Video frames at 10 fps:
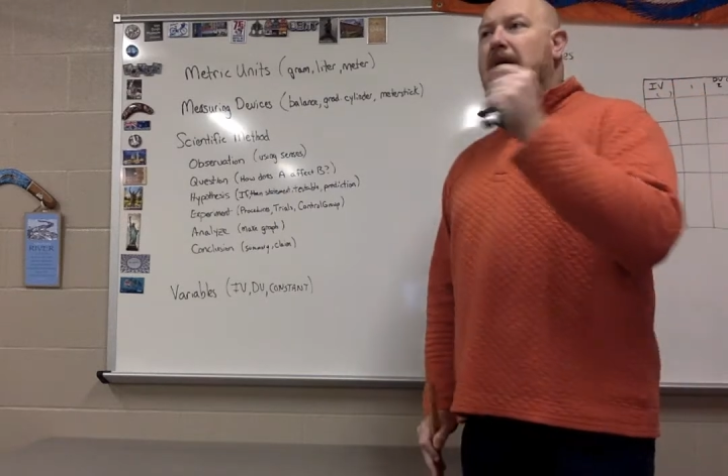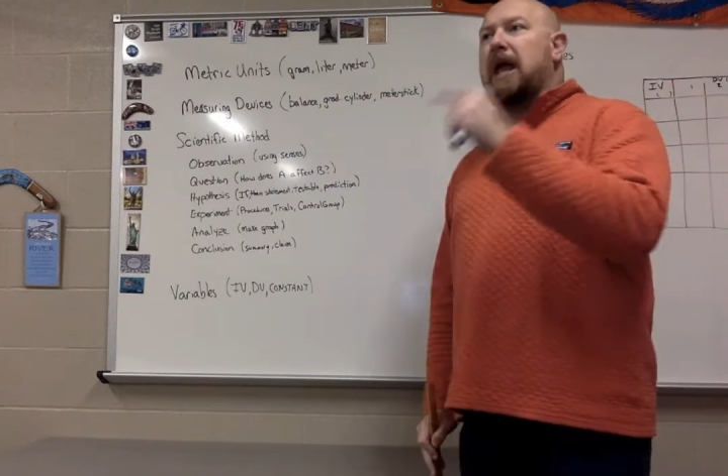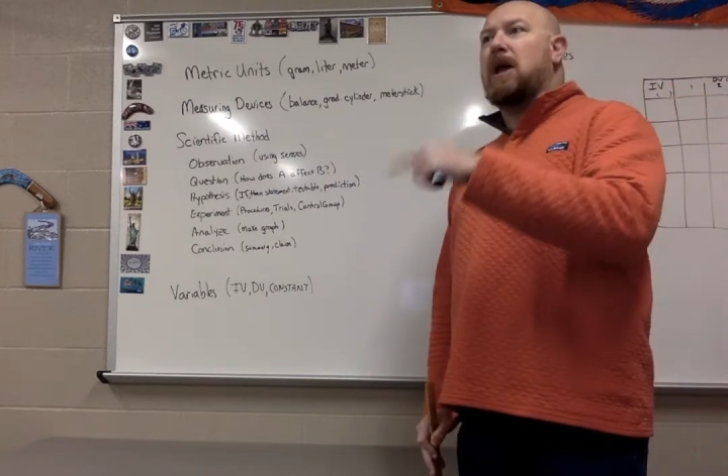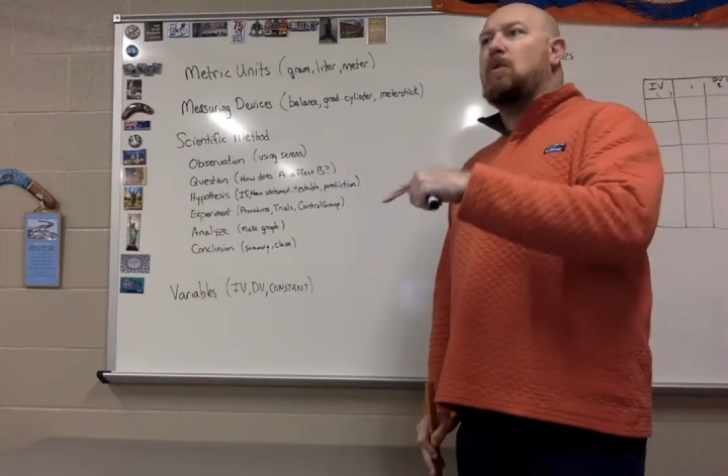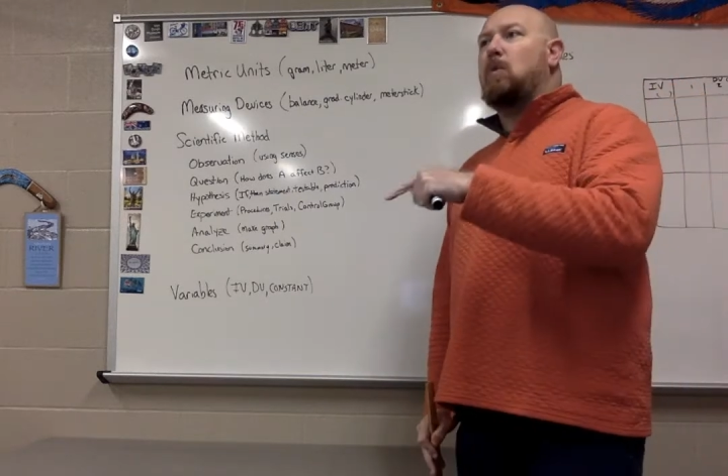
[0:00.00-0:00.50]

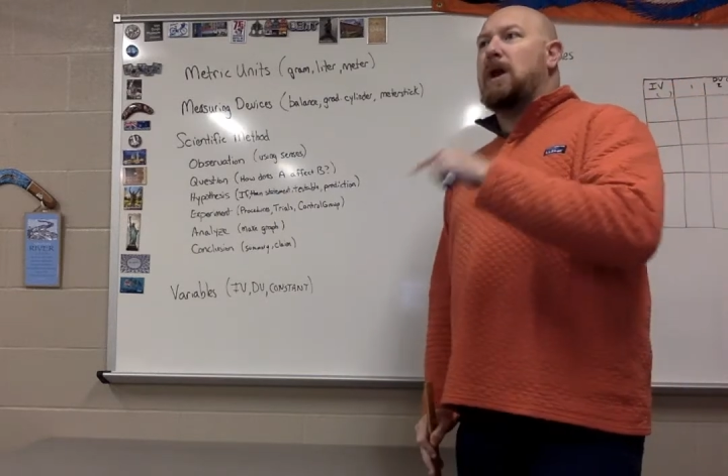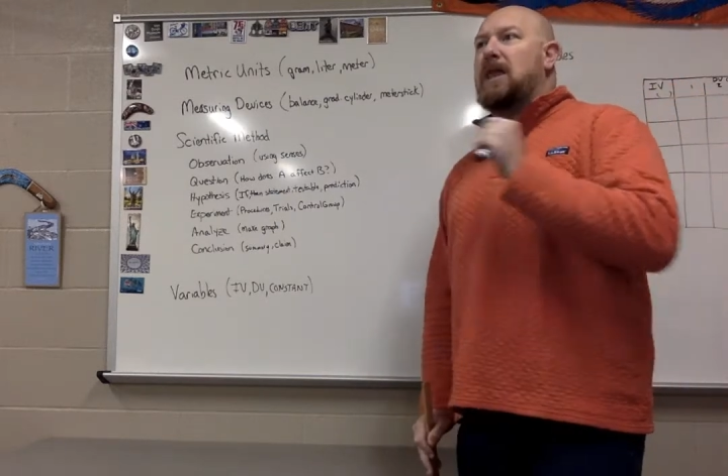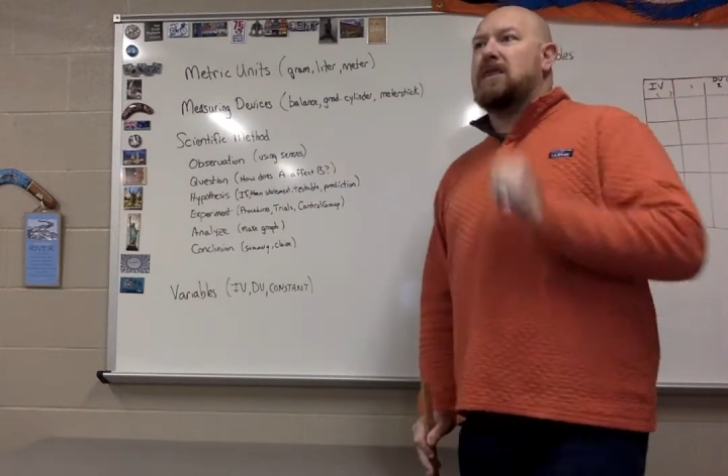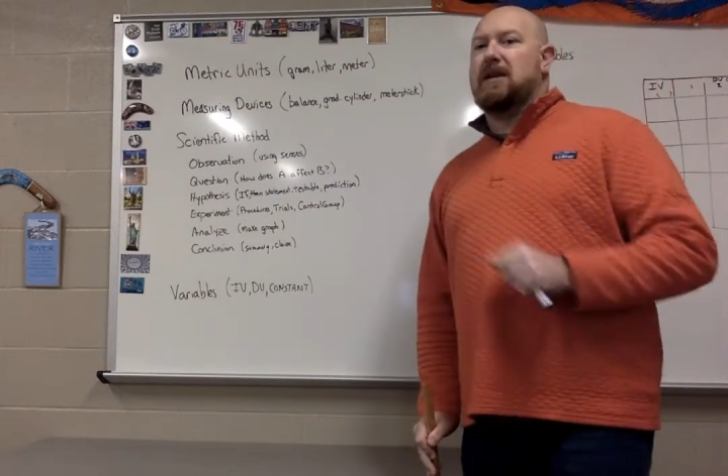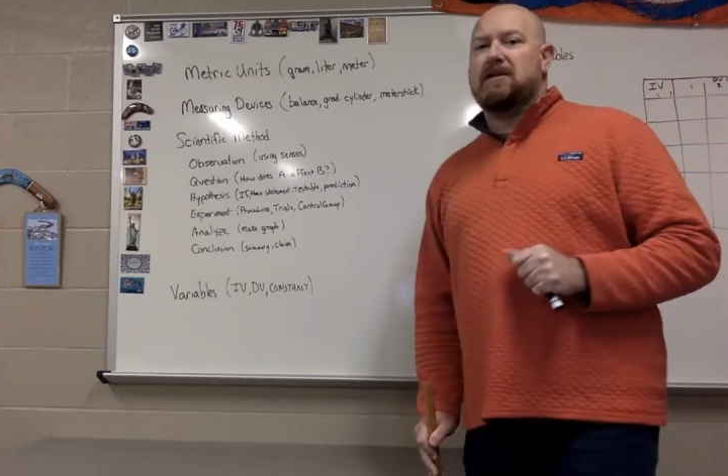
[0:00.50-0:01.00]
and what I
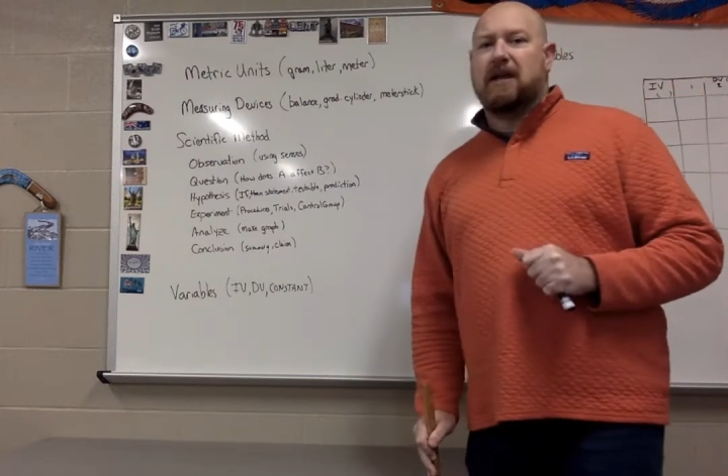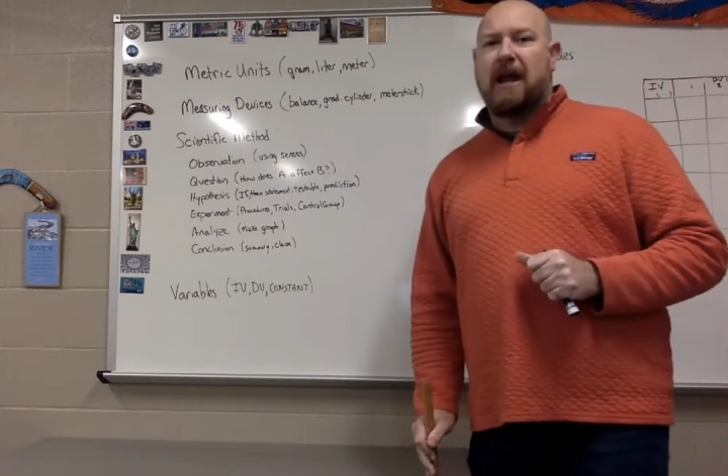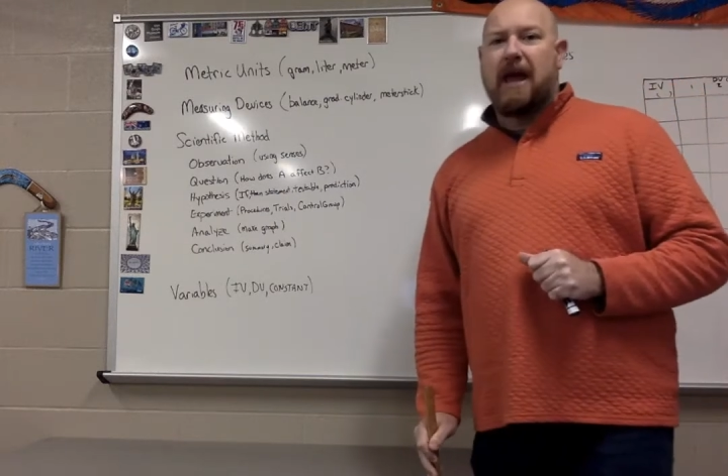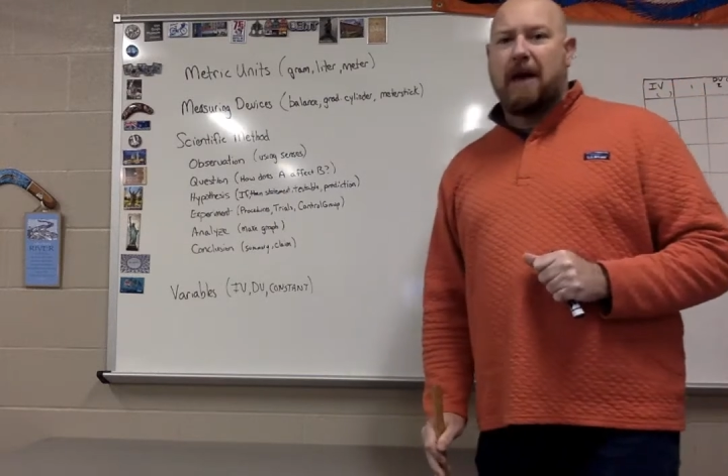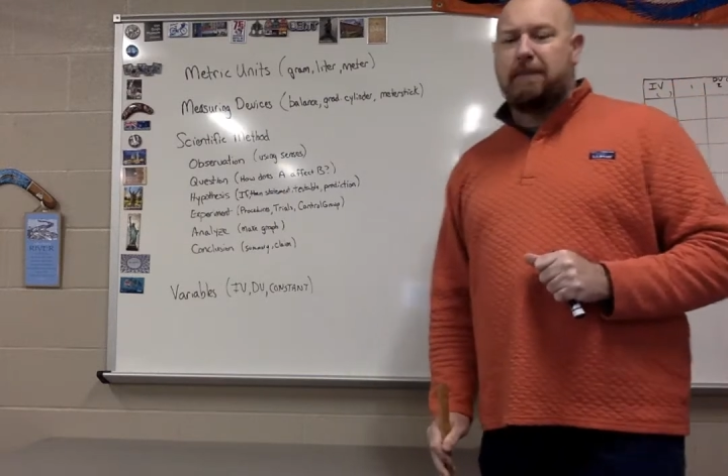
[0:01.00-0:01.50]
think is going
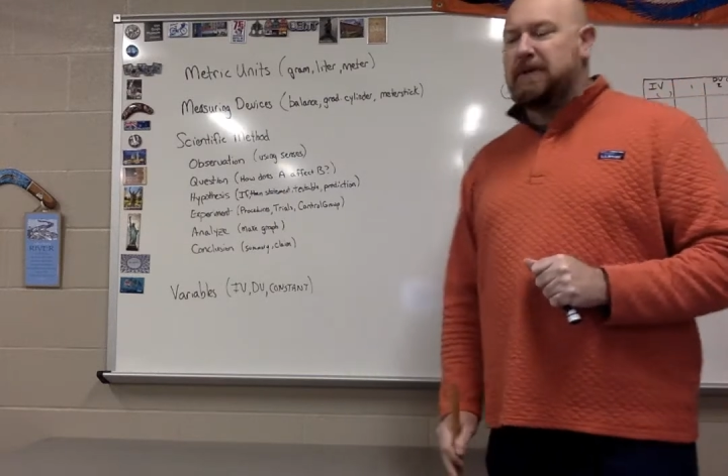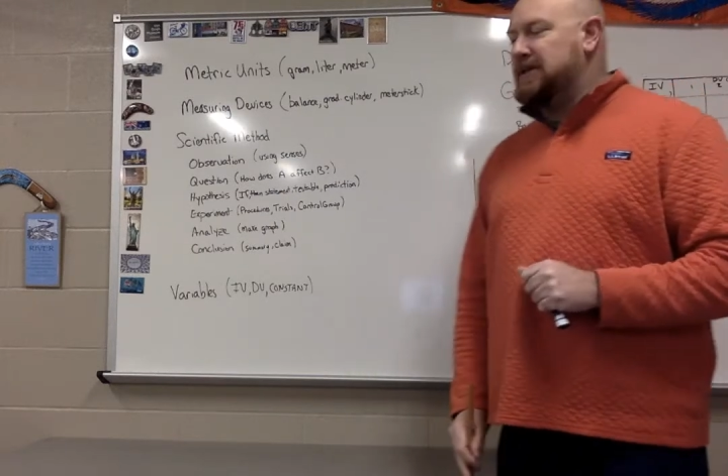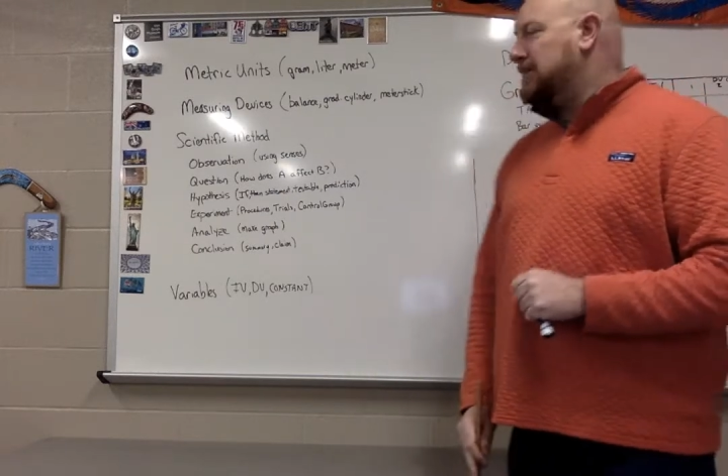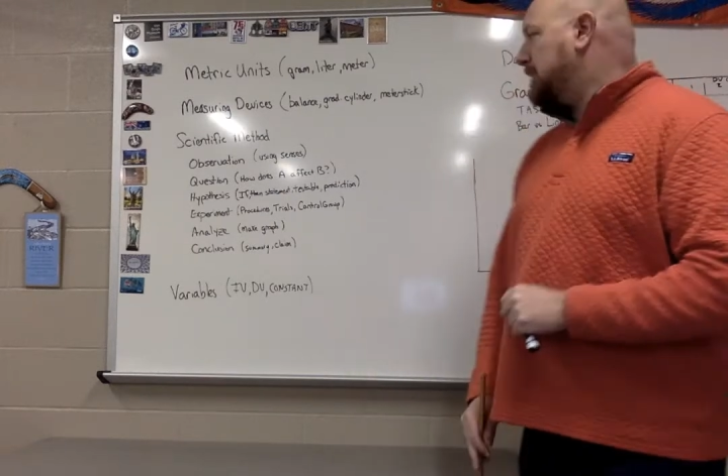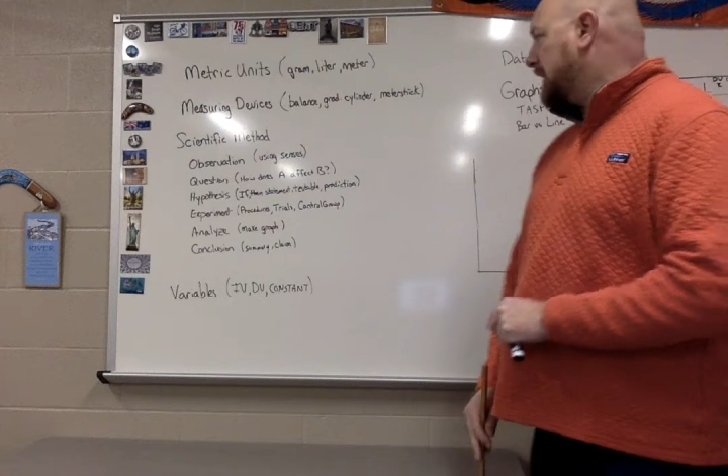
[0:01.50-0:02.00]
to happen
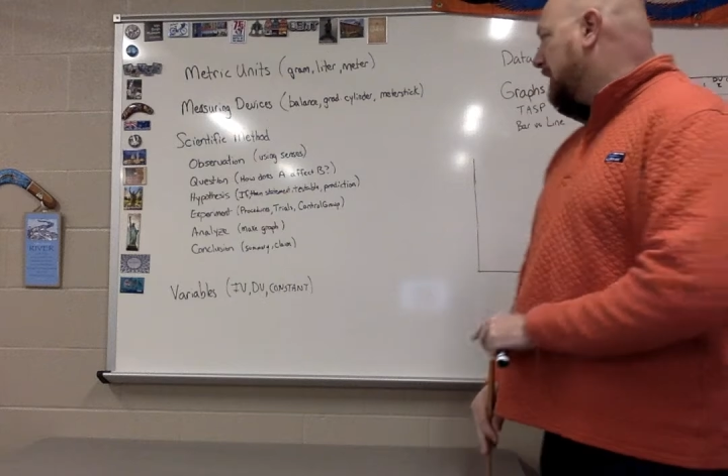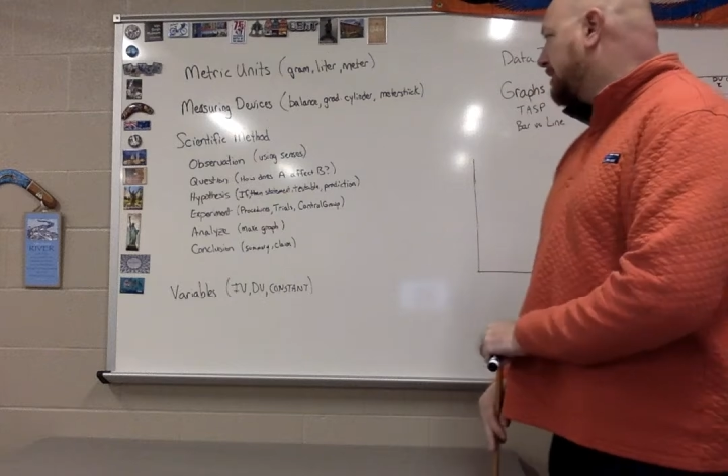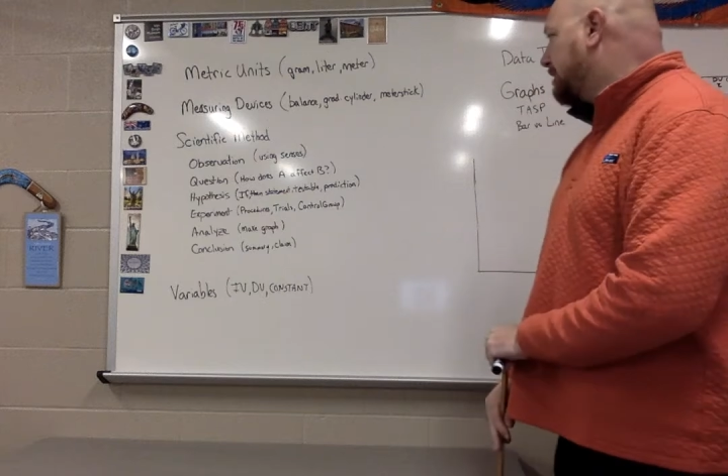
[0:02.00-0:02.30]
to B.